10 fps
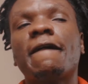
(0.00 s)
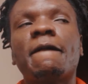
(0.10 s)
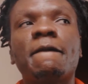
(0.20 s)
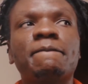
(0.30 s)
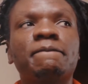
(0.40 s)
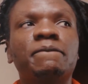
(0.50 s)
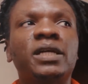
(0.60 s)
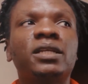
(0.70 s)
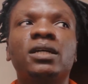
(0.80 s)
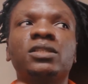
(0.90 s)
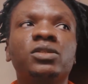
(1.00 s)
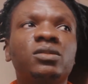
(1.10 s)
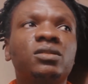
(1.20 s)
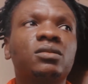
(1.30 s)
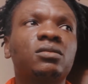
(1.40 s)
and it
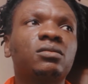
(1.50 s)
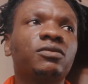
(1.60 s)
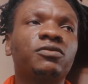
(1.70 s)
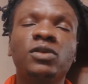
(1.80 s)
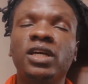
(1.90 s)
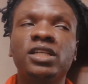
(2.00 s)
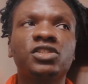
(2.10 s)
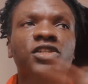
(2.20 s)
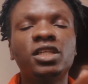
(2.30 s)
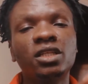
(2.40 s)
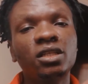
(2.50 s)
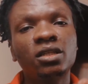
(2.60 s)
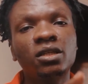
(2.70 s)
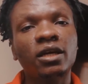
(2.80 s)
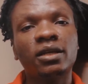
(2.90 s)
shoots full
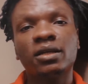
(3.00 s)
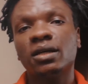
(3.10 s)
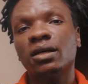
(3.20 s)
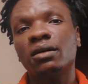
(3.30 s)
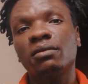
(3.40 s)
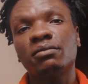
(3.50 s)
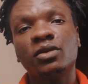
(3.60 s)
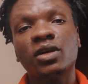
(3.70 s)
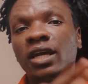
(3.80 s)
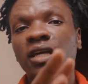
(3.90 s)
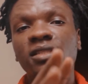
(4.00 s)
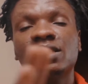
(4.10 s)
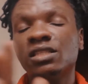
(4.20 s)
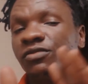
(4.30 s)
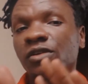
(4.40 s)
HD, and you can get
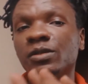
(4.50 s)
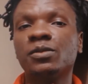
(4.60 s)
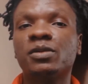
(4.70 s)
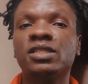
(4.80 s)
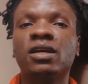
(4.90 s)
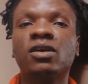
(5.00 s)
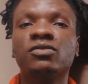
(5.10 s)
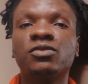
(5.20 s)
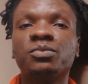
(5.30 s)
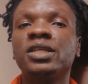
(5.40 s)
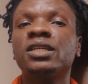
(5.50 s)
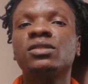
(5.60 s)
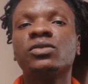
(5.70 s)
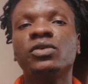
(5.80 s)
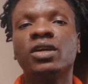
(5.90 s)
60 frames per second from it,
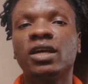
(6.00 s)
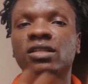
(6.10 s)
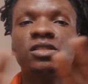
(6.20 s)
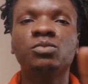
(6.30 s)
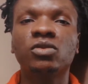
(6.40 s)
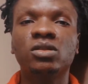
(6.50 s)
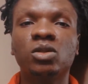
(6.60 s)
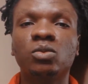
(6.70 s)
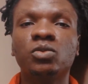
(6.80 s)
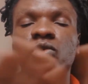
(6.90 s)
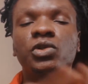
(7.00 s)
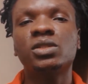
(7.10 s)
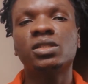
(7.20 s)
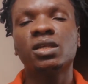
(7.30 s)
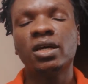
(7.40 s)
so you can get smooth slow
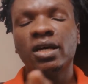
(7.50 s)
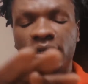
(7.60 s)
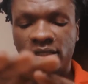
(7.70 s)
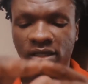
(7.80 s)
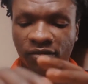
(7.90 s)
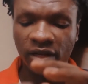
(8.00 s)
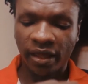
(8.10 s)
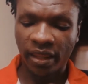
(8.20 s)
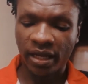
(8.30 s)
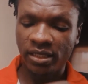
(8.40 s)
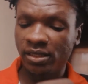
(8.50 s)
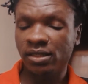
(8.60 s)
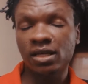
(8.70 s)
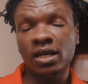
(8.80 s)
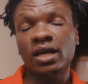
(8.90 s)
motions and stuff like that.
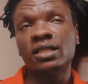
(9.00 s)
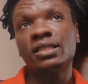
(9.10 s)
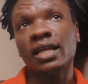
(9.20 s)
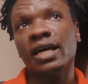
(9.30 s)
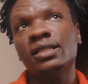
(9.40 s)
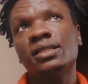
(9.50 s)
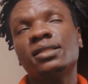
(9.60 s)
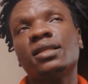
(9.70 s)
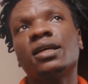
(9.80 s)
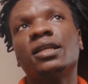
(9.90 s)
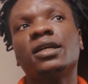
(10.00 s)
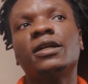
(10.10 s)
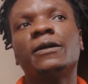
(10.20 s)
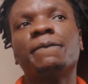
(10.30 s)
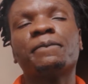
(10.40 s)
It's nice, and
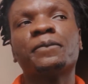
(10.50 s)
yeah,